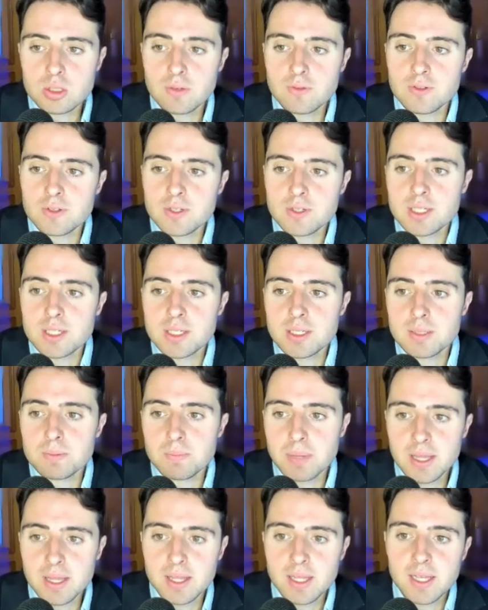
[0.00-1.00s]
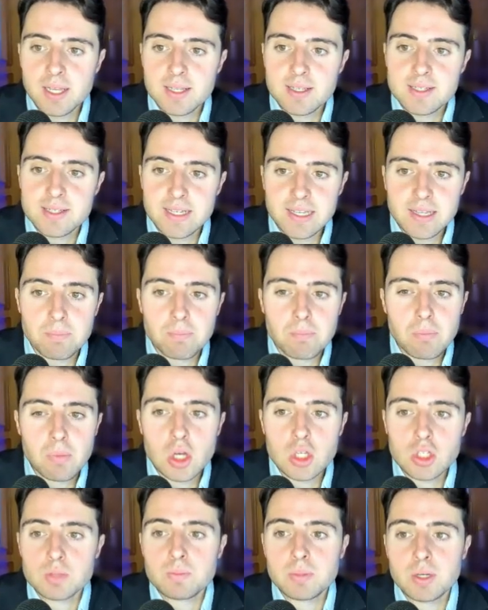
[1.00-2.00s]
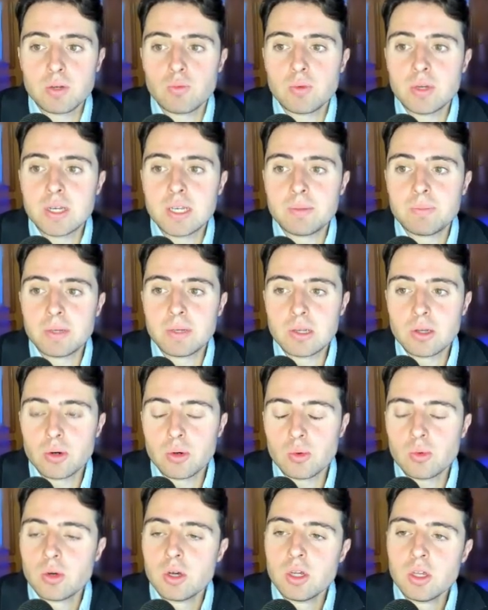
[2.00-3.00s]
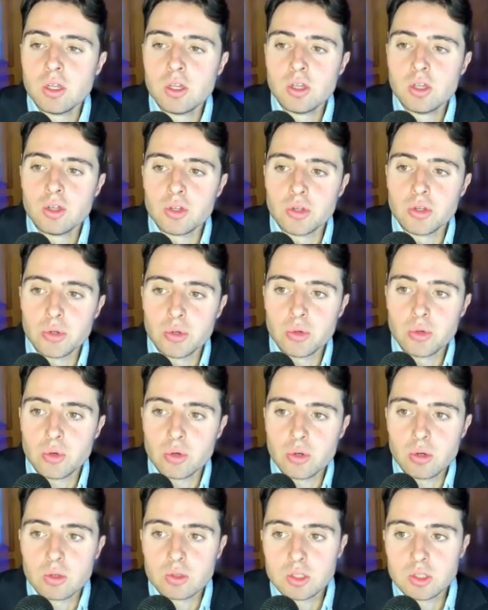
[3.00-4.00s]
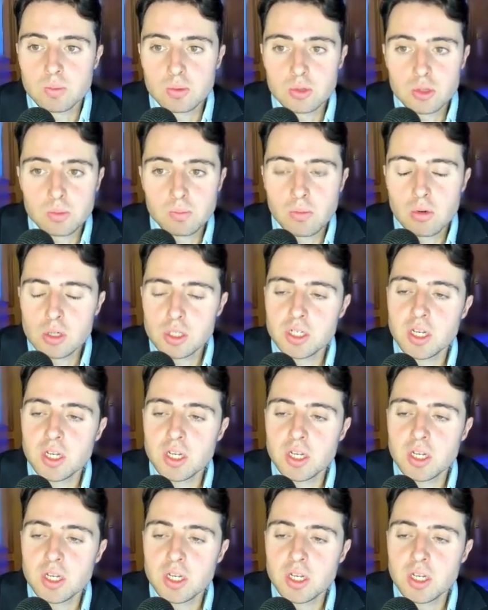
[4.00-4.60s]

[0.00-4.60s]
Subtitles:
of spending and selling must be really below your contribution margin,